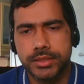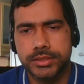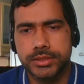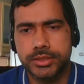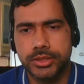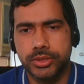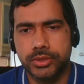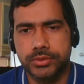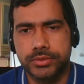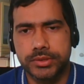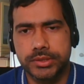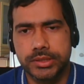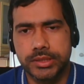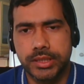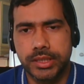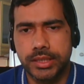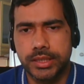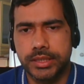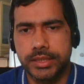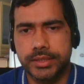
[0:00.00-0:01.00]
So
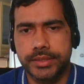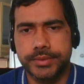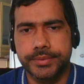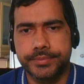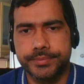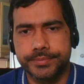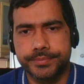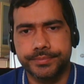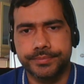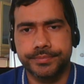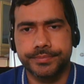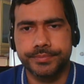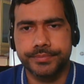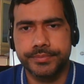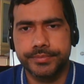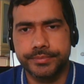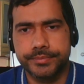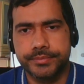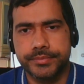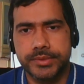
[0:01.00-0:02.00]

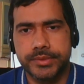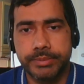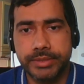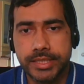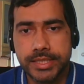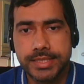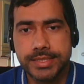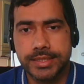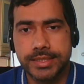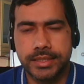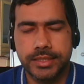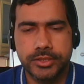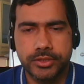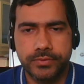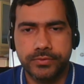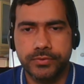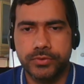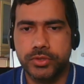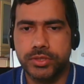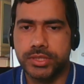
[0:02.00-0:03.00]
the biggest challenge,
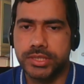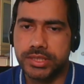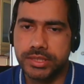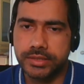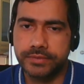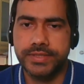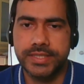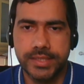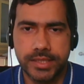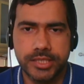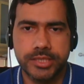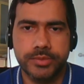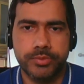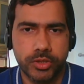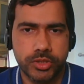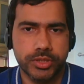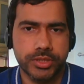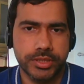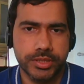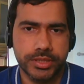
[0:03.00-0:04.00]
of course, is the visa
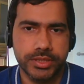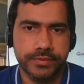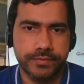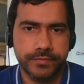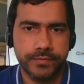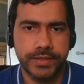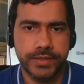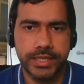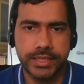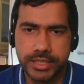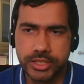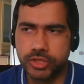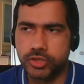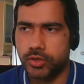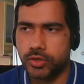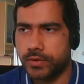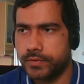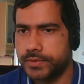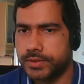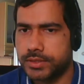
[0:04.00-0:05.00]
sponsorship. Getting a
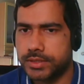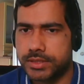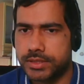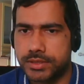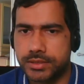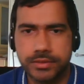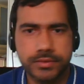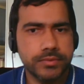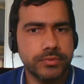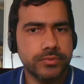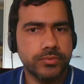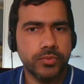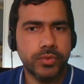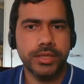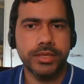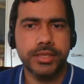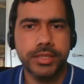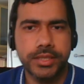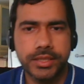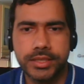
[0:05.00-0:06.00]
job is
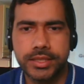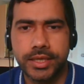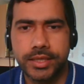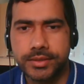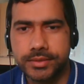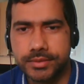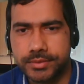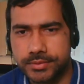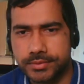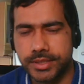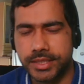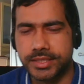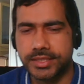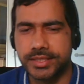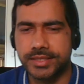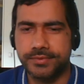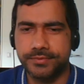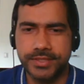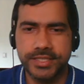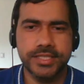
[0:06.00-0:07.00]
one thing, and
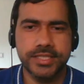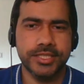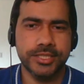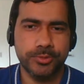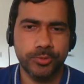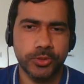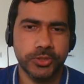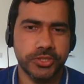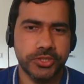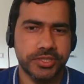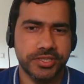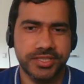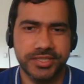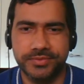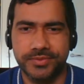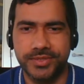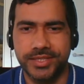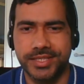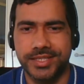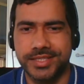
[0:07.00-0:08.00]
getting a visa
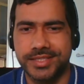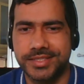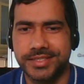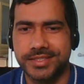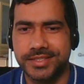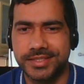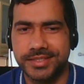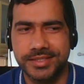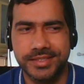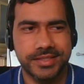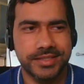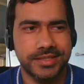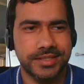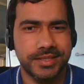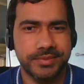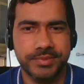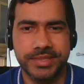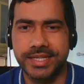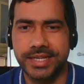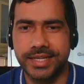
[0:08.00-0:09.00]
sponsorship there is
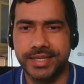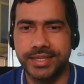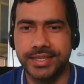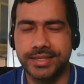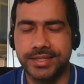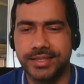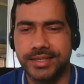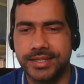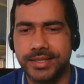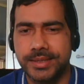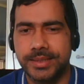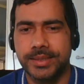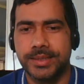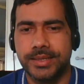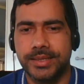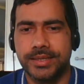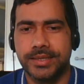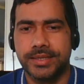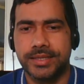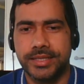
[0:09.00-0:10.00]
a big headache.
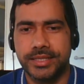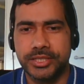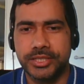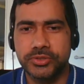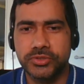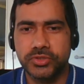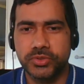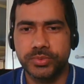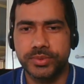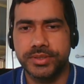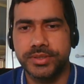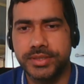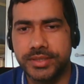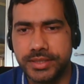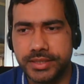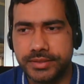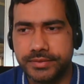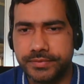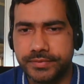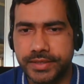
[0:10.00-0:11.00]
It used to
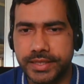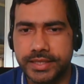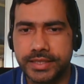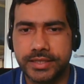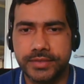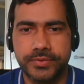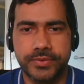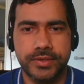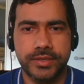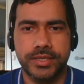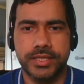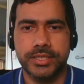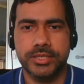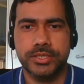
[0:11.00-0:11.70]
be very difficult